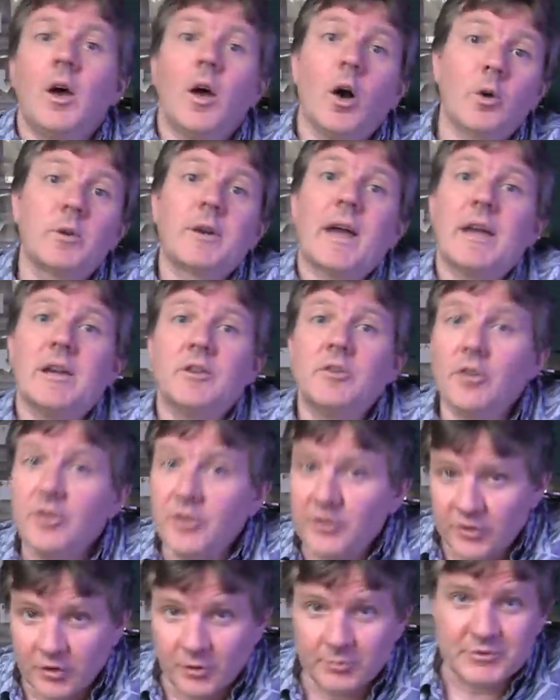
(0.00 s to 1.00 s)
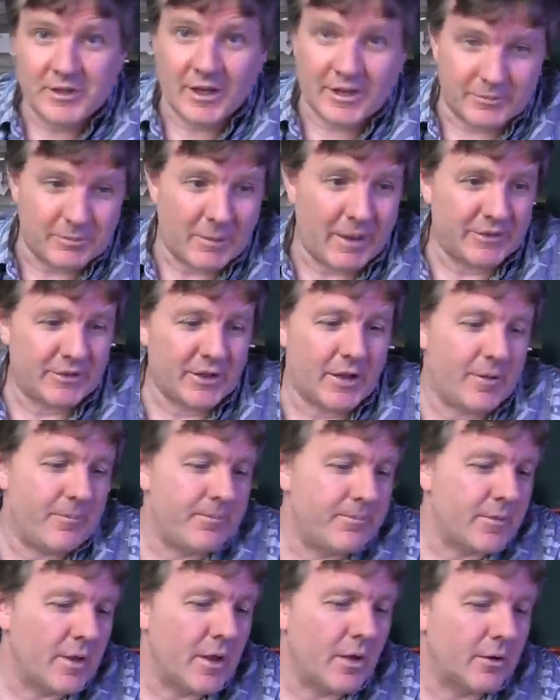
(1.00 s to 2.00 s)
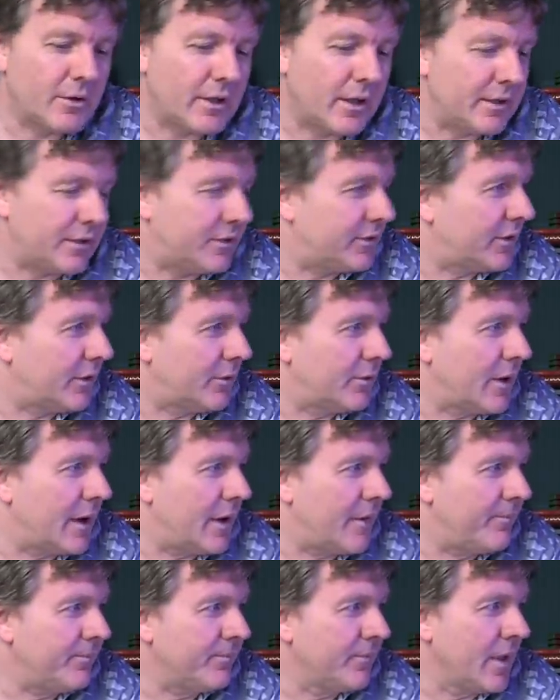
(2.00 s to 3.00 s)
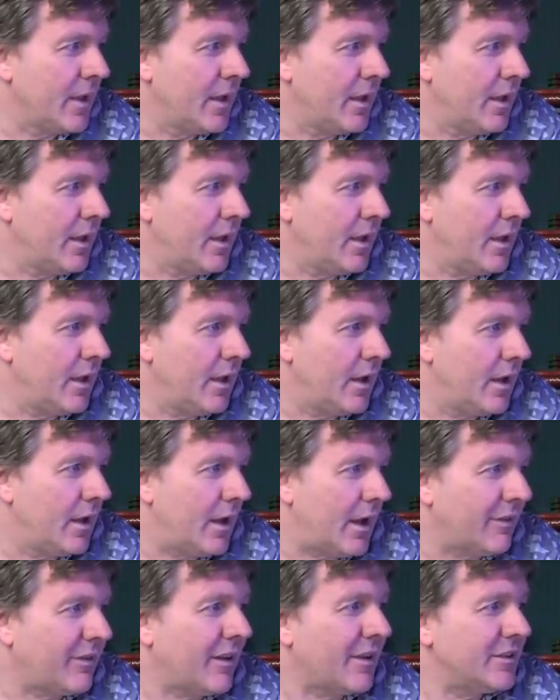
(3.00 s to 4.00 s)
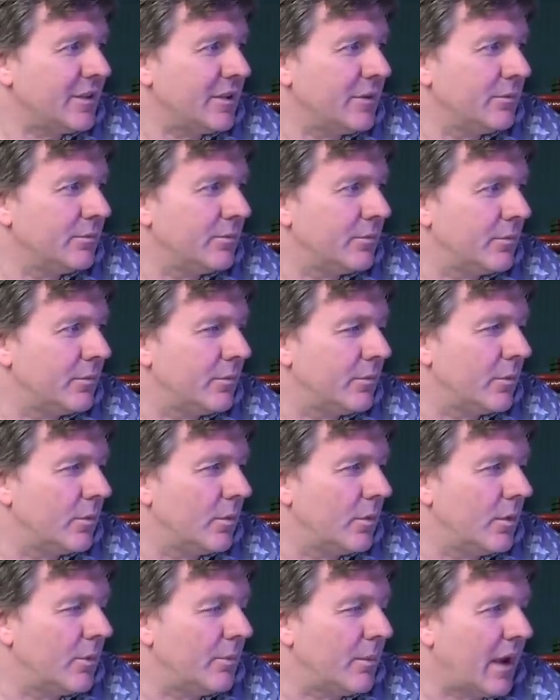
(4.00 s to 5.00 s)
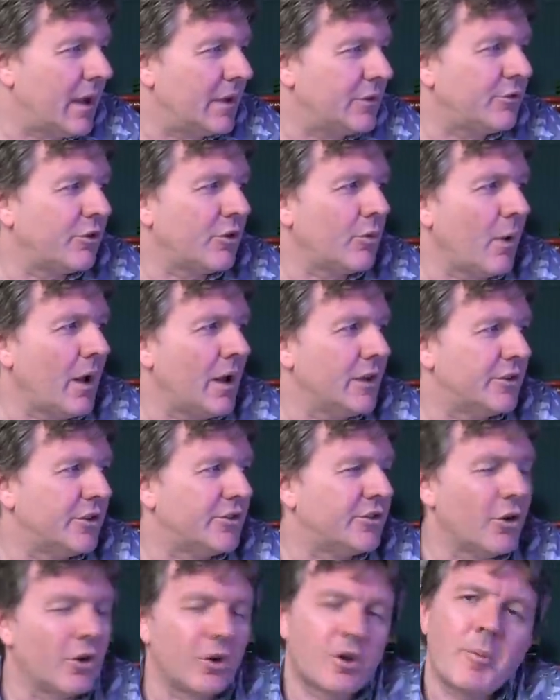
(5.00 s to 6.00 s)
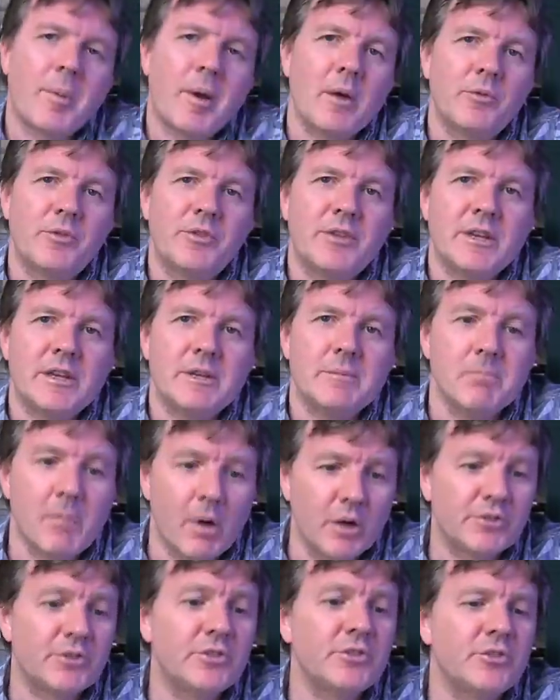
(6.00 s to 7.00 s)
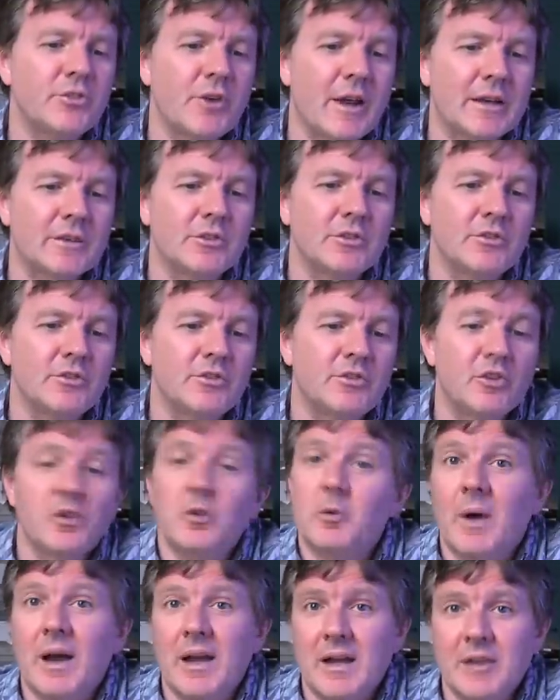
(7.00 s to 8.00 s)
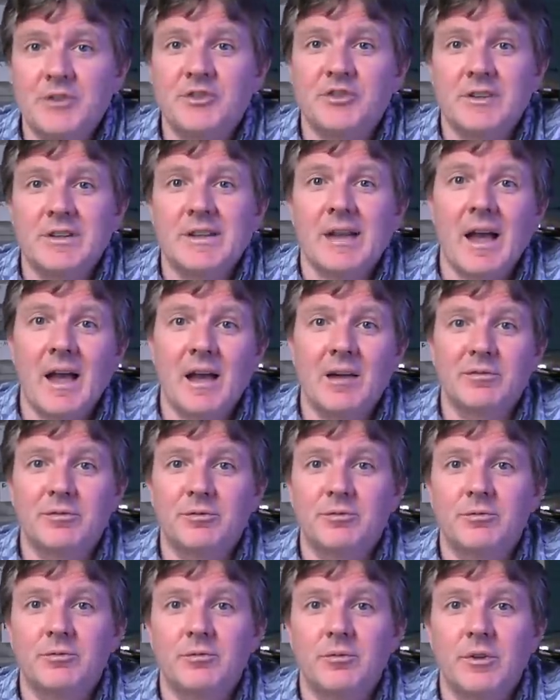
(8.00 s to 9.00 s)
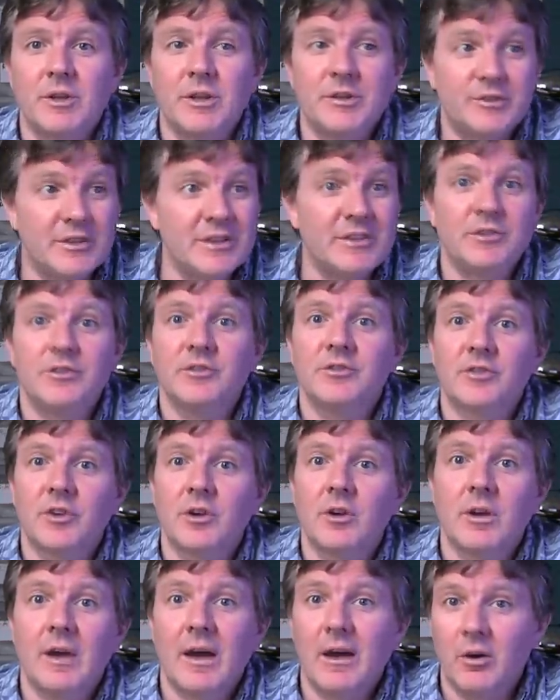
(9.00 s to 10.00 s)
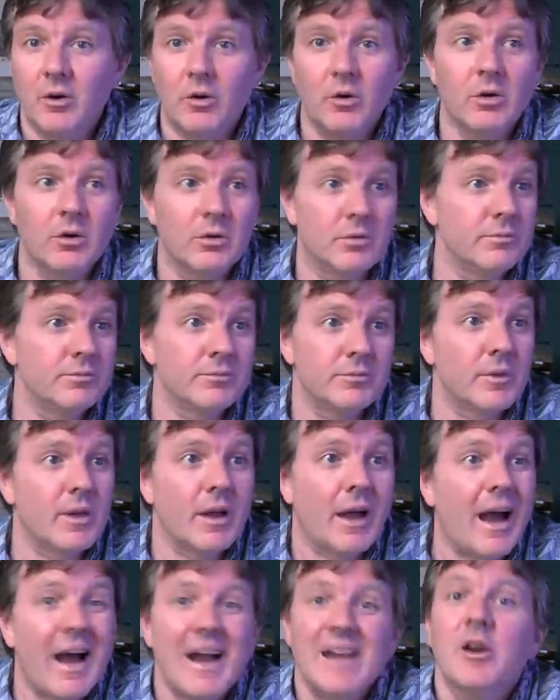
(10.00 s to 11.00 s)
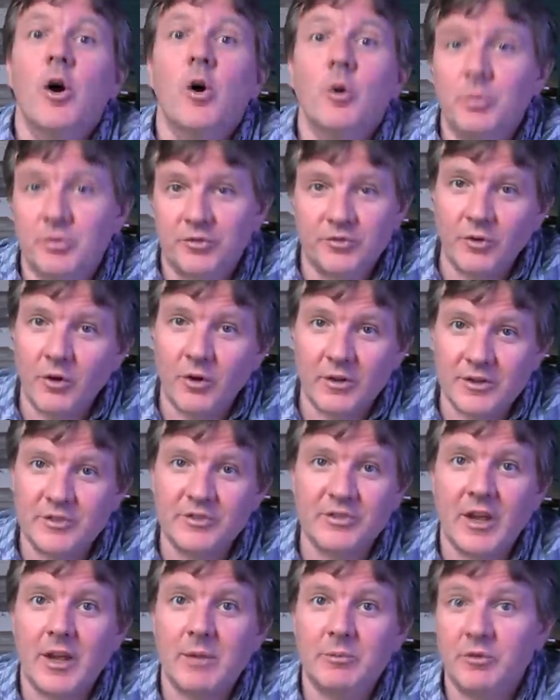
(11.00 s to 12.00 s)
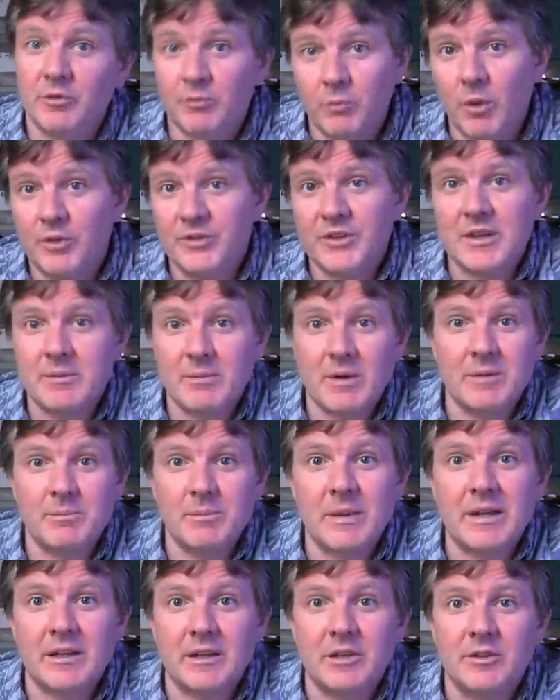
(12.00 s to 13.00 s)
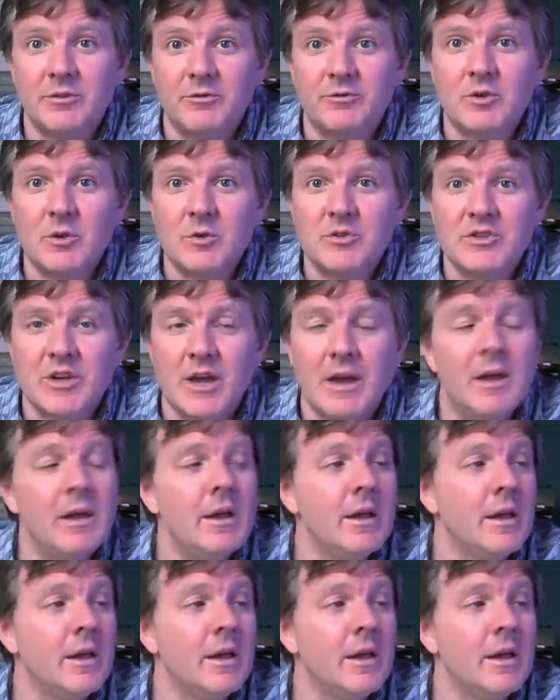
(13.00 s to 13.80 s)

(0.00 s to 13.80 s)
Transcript: Okay, another subject matter. Okay, so um, I've had in mind for a while to talk about the modern directors who I actually have decent or high hopes for in terms of what they might make in the future.